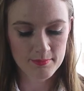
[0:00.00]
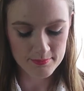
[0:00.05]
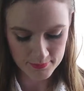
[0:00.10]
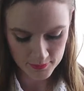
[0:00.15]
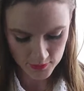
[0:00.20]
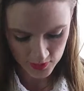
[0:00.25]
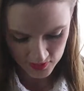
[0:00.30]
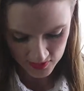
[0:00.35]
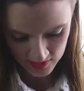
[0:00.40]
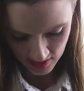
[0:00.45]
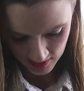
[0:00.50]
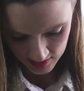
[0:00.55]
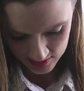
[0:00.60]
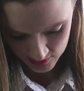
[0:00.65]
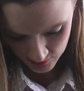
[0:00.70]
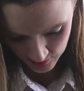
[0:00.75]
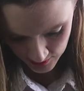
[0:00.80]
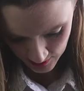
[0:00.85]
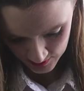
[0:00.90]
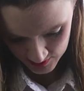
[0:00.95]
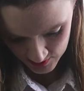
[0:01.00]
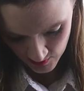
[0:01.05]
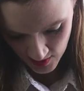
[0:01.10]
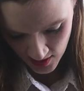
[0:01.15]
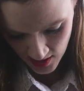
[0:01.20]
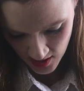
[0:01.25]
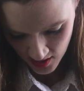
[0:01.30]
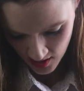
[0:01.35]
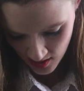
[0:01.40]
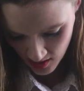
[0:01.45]
Used that when I was
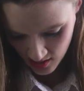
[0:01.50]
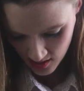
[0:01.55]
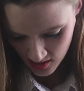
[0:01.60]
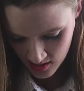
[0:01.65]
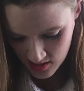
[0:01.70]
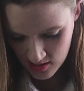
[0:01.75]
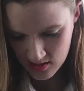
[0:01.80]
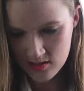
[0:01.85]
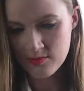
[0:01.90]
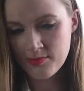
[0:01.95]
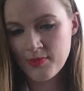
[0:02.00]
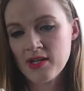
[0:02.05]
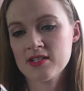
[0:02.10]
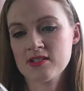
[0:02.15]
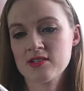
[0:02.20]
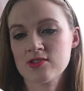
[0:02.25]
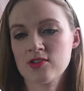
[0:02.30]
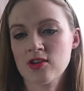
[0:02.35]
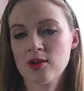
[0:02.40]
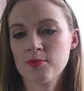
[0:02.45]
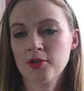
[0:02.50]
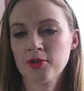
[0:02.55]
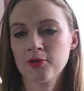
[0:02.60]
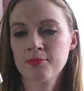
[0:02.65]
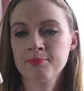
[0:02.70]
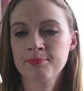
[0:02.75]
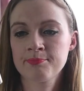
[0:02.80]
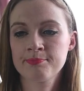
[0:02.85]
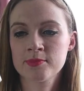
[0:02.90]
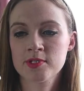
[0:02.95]
away, and pencil sharpener.
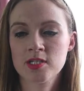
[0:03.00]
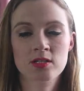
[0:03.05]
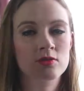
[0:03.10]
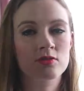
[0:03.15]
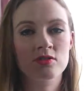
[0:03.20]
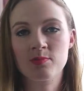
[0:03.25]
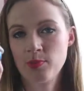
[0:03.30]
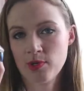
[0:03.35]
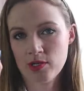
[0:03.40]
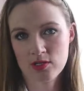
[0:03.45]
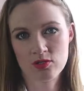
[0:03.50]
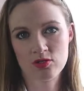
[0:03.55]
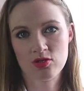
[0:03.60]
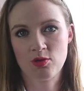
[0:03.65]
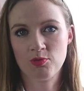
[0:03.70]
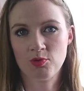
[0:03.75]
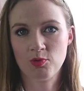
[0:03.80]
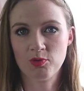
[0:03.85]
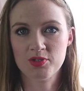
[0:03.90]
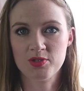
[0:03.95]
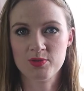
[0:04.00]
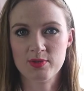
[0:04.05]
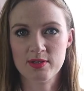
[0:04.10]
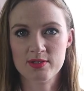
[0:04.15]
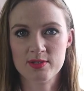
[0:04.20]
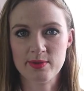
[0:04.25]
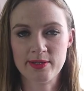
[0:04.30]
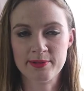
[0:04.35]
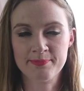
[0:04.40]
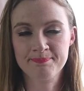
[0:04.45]
Didn't use a pencil sharpener once when I
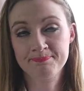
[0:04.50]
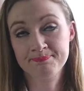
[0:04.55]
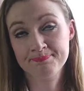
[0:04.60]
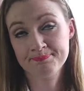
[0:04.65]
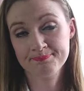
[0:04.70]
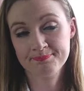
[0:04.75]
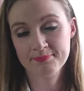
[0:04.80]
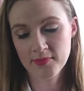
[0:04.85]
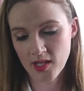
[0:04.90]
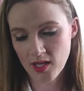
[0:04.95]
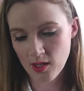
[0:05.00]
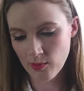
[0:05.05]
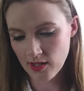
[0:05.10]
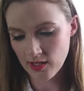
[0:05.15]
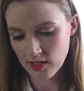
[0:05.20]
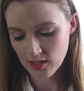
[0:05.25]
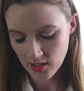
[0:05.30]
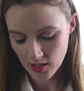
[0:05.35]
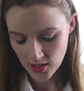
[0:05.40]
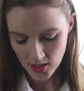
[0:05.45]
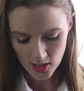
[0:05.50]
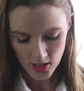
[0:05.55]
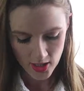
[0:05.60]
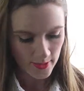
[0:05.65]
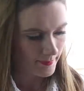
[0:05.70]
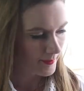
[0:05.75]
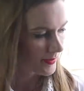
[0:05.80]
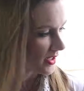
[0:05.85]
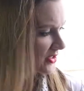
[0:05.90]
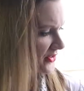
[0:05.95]
was away. Oh well.
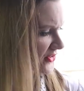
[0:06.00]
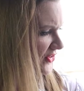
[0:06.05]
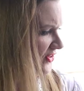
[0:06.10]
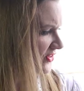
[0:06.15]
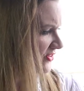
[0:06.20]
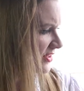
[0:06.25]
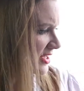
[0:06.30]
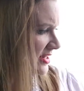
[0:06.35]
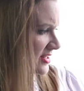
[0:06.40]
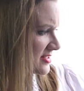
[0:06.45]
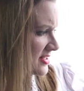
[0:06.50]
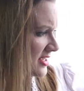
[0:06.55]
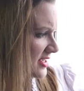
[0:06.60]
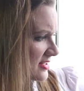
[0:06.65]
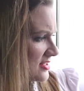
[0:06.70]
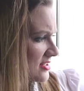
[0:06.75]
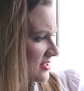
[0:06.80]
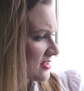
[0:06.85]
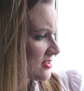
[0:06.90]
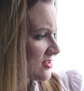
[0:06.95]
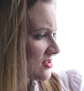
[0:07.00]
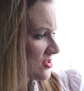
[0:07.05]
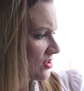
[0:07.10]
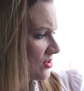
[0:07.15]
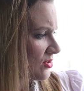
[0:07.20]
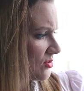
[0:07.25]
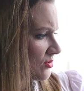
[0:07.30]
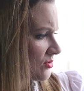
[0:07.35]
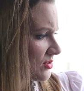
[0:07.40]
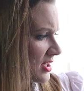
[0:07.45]
But that is it.
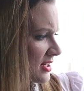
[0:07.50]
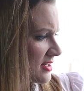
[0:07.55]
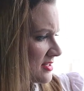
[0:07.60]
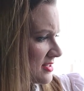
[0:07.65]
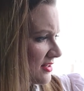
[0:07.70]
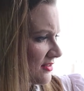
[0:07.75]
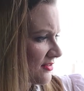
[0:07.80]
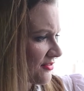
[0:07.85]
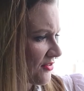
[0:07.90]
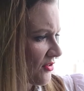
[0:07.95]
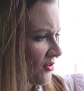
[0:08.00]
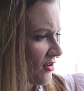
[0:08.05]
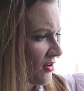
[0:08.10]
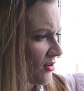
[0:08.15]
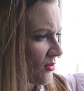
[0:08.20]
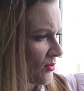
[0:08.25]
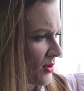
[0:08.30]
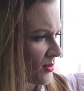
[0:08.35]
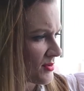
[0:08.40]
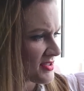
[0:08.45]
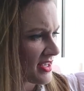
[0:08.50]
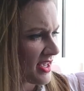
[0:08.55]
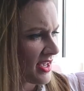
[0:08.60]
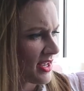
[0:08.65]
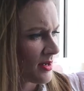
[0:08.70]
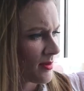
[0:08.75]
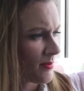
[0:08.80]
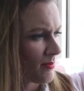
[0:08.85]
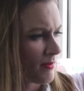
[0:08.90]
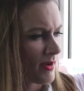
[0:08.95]
So that is it for what was
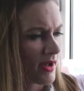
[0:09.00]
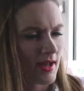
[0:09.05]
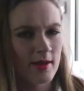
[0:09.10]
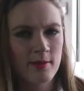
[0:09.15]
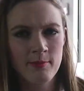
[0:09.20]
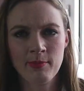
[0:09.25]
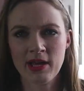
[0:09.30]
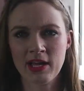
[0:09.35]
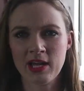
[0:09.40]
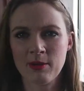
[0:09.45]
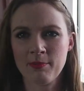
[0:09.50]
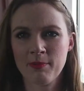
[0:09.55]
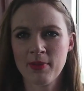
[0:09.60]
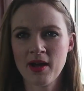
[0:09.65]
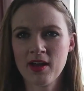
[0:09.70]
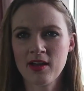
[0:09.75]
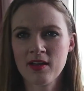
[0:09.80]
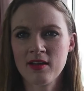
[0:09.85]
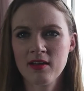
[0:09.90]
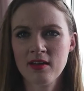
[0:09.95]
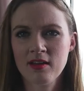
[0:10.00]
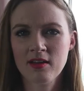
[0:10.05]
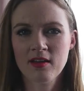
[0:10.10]
in my makeup bag.